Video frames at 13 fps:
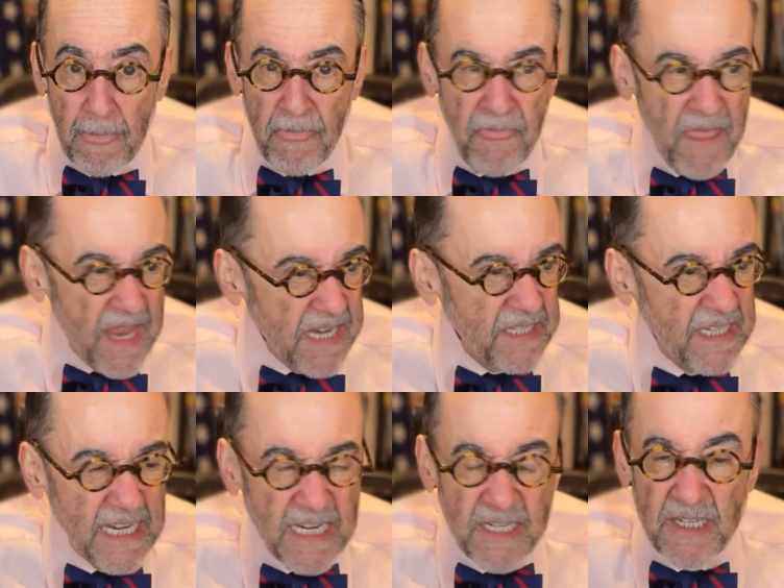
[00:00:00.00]
this
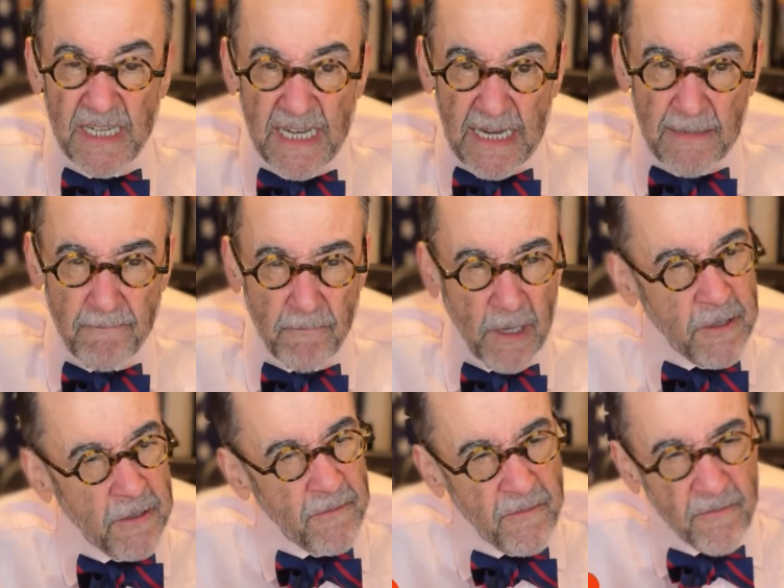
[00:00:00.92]
is it. And
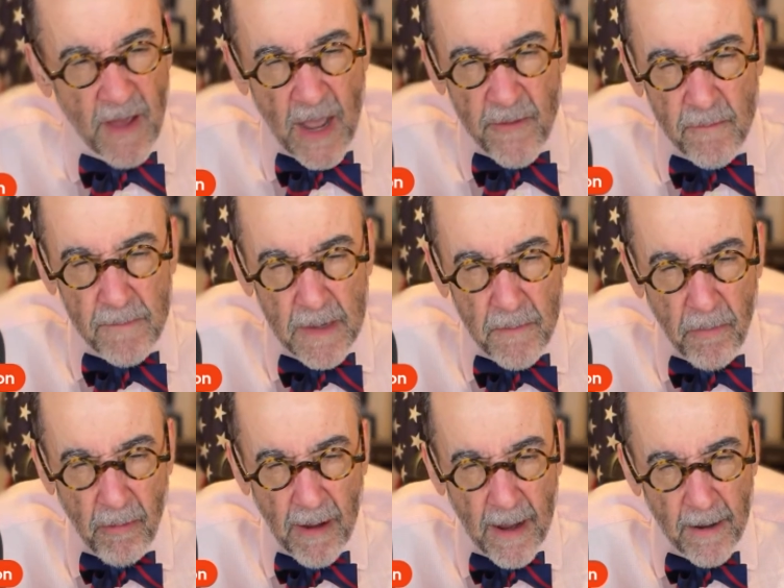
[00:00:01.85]
your father be
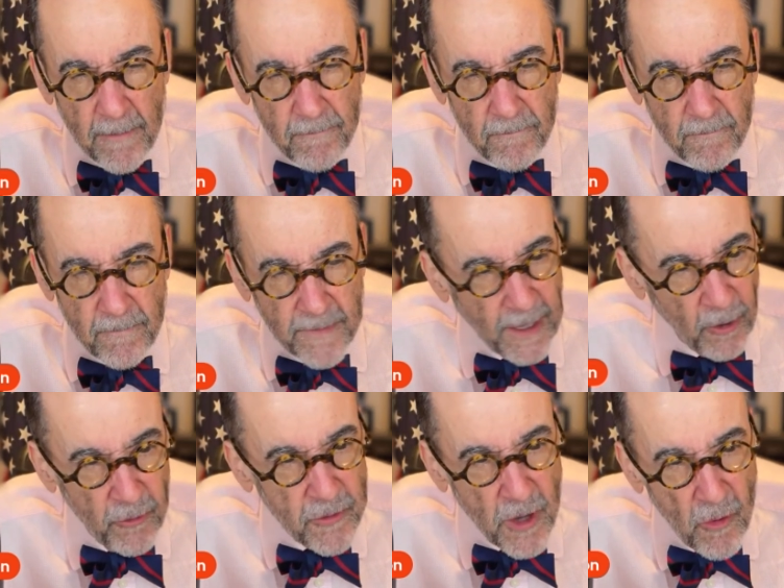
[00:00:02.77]
proud.
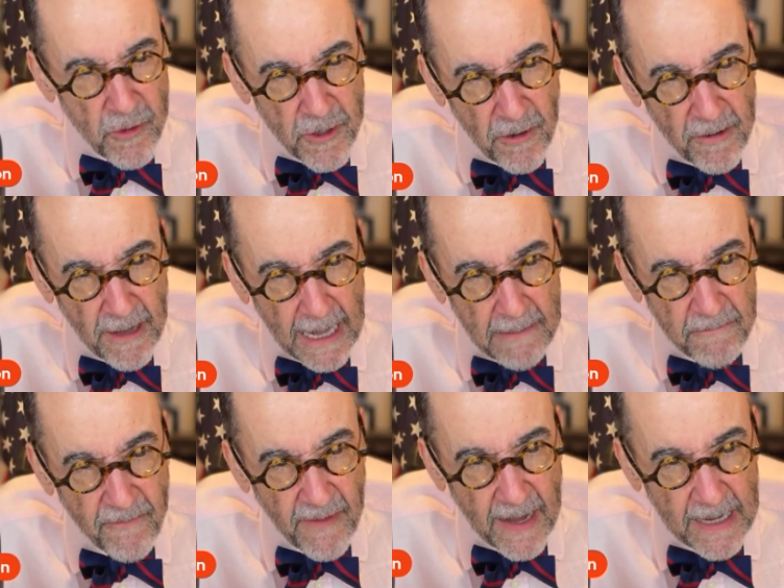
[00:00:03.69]
They'll know your name,
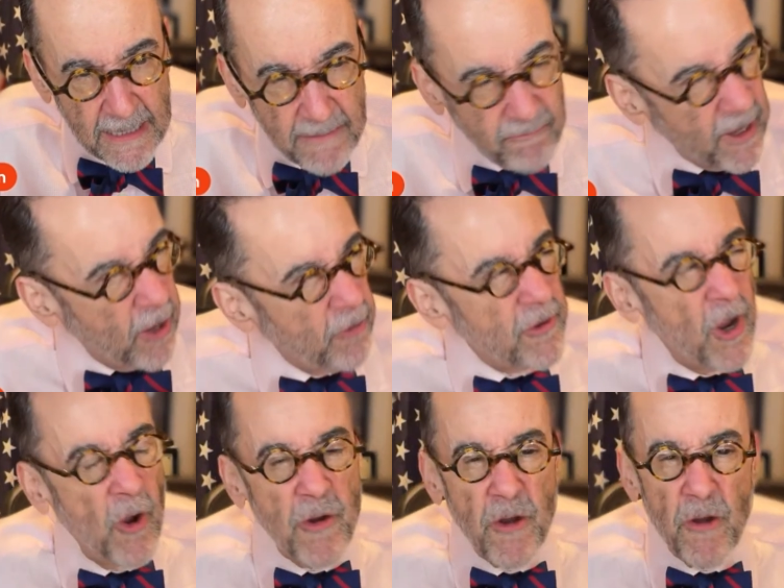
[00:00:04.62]
Fani. They'll
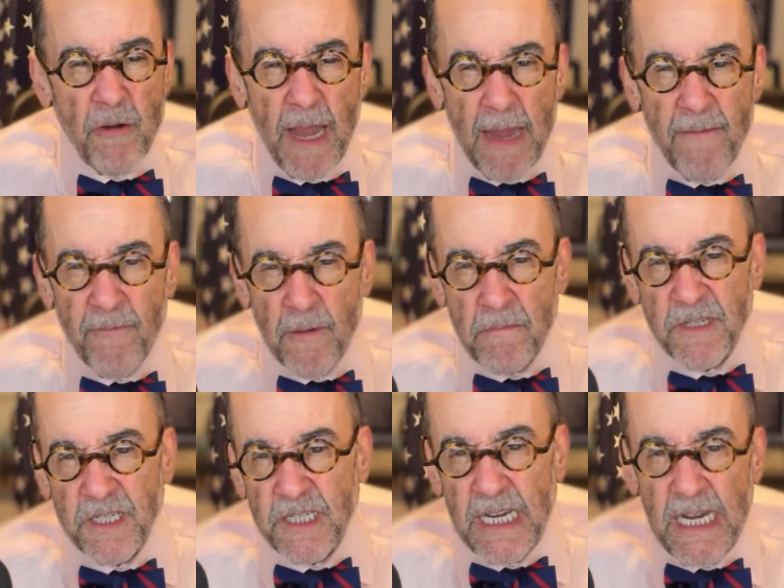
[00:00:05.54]
know your name from
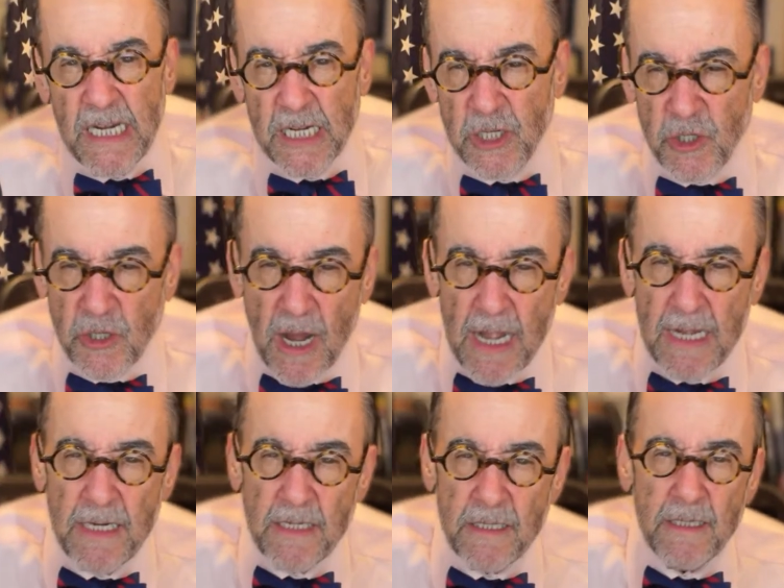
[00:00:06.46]
sea to
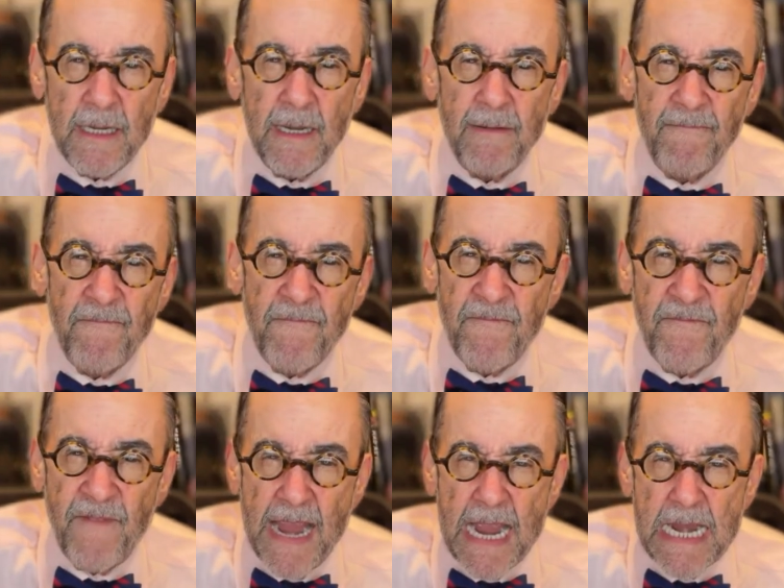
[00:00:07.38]
shining sea.
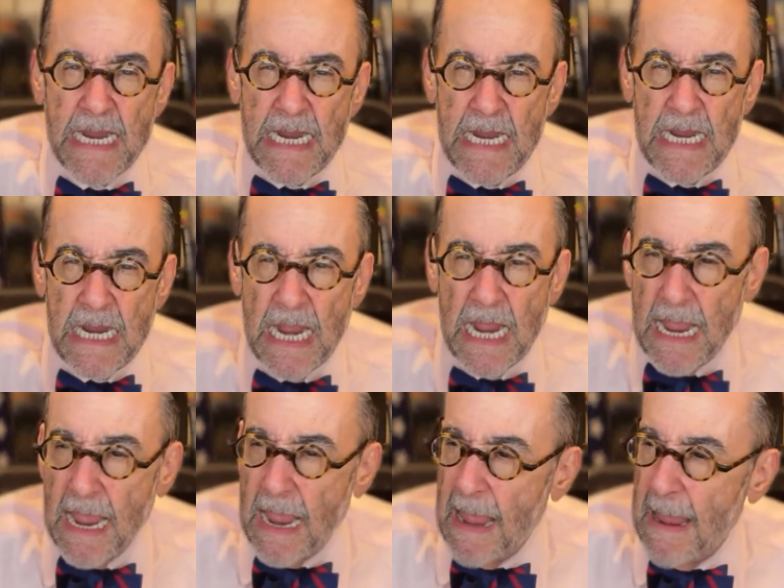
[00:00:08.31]
Fani
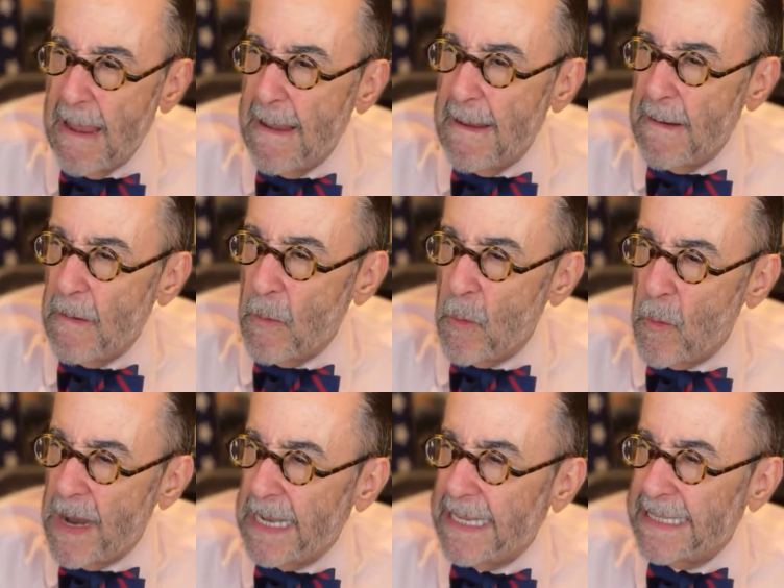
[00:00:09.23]

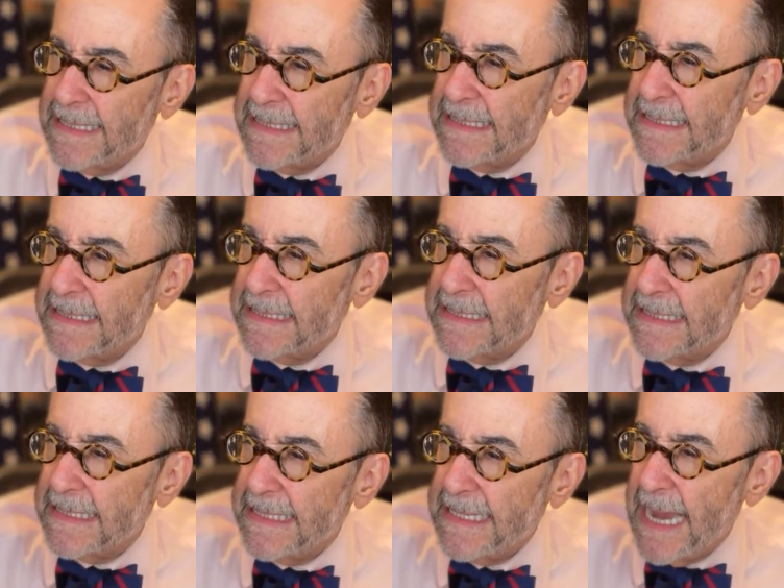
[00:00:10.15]
Willis.
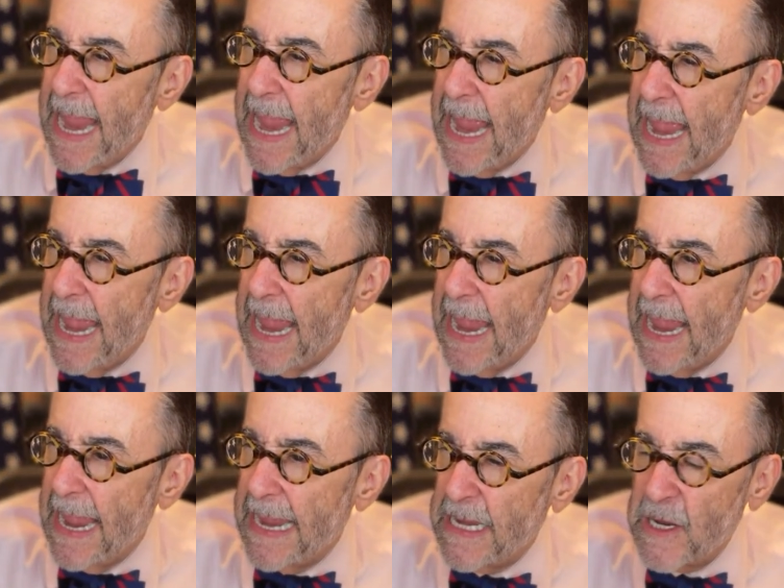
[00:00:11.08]
Yeah,
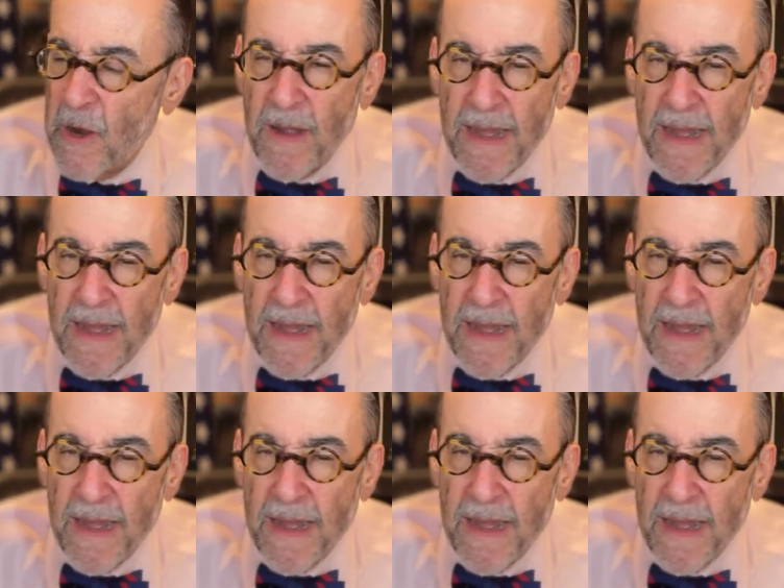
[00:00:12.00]
you're